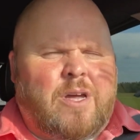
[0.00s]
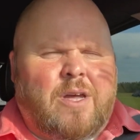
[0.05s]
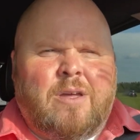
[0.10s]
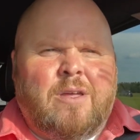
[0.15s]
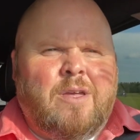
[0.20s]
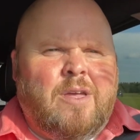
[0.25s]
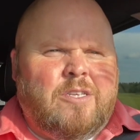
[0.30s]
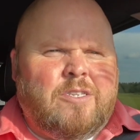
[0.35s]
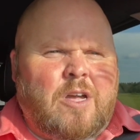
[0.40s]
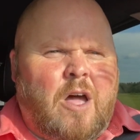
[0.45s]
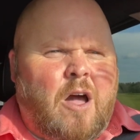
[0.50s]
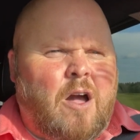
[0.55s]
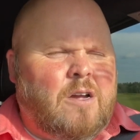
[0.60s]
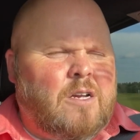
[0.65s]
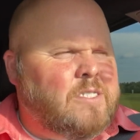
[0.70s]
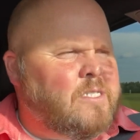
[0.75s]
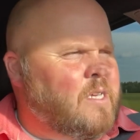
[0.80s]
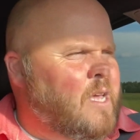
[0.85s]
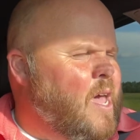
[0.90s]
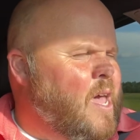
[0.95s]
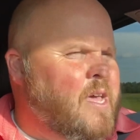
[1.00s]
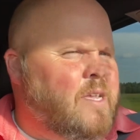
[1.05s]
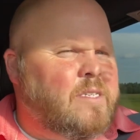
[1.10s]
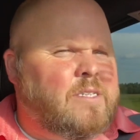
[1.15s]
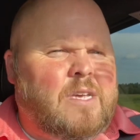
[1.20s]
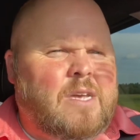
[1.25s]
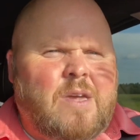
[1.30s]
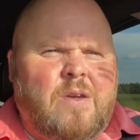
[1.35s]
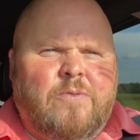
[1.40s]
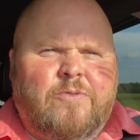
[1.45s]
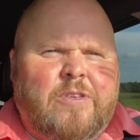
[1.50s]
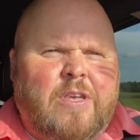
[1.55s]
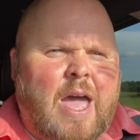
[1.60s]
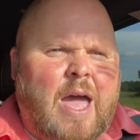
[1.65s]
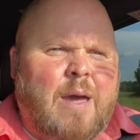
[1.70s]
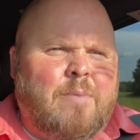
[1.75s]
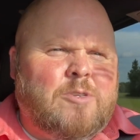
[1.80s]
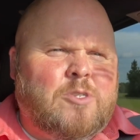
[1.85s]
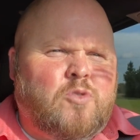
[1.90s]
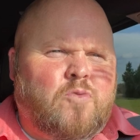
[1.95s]
It's August the 18th.
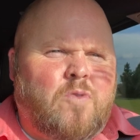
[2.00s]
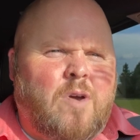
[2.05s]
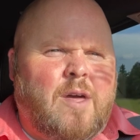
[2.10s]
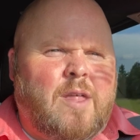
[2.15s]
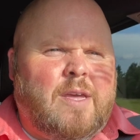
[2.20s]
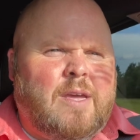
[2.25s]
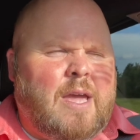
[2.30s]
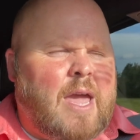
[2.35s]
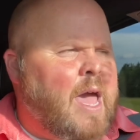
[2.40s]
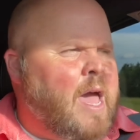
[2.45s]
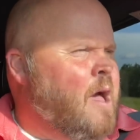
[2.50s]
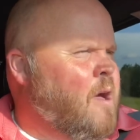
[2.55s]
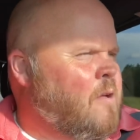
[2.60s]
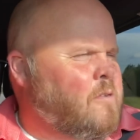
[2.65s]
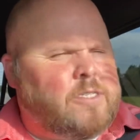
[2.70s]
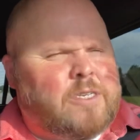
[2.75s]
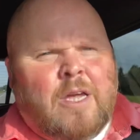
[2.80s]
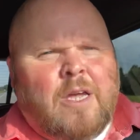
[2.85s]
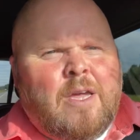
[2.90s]
Time is running out